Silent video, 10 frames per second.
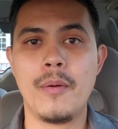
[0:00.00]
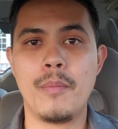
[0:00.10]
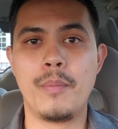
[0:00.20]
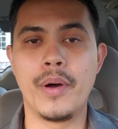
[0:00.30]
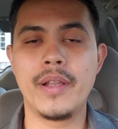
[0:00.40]

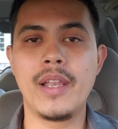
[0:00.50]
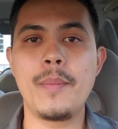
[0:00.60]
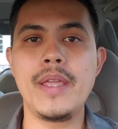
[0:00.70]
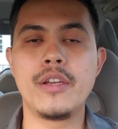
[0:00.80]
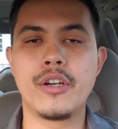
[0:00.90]
But let
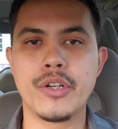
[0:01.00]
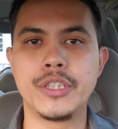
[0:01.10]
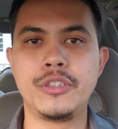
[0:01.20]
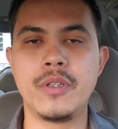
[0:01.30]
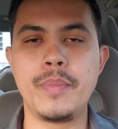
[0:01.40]
me
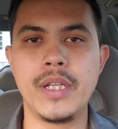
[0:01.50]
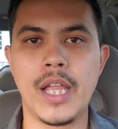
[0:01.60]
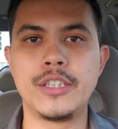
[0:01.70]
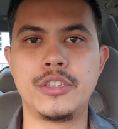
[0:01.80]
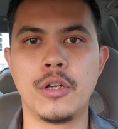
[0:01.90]
encourage you to be
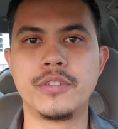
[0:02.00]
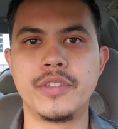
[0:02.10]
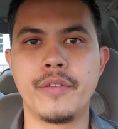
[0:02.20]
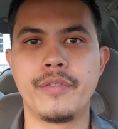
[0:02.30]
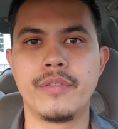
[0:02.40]
like
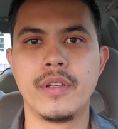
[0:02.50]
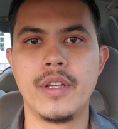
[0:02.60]
Joseph